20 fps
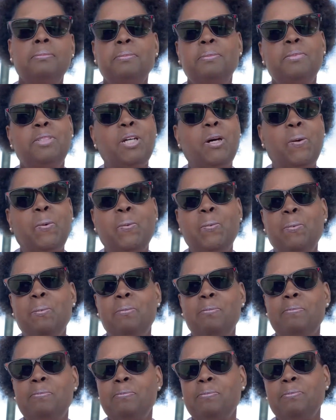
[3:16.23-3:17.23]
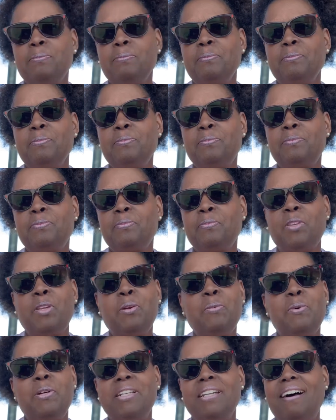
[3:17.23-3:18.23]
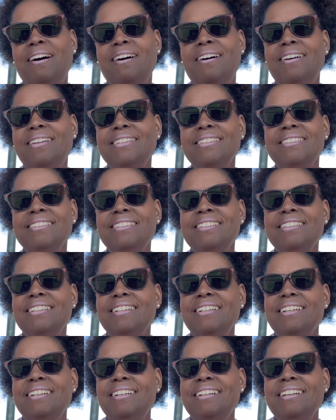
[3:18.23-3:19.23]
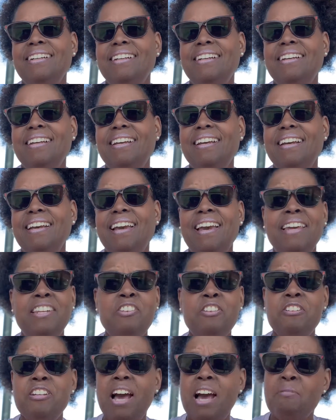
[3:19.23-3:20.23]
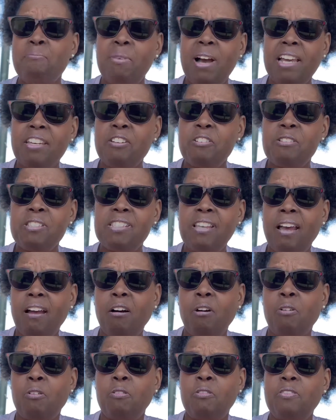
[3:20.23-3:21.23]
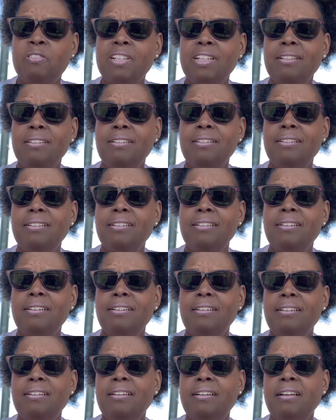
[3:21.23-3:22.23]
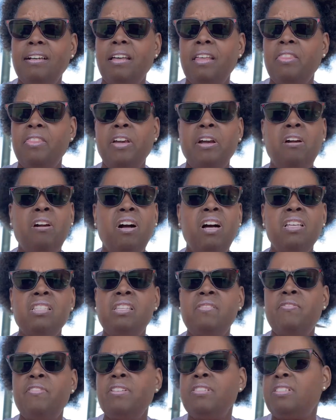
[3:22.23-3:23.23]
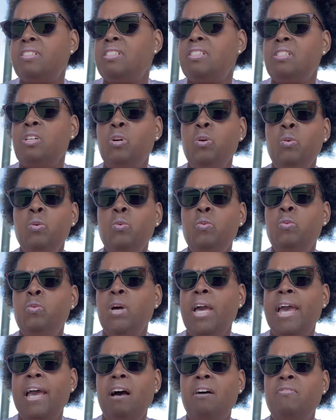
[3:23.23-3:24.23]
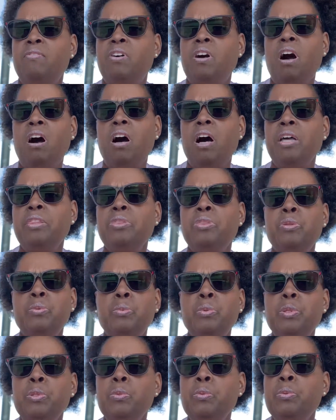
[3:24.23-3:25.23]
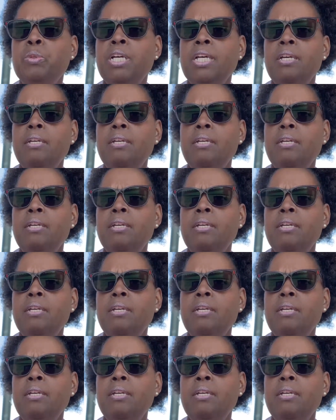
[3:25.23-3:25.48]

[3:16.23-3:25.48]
No, you were not. And you're not by yourself. There are others of us who have gone through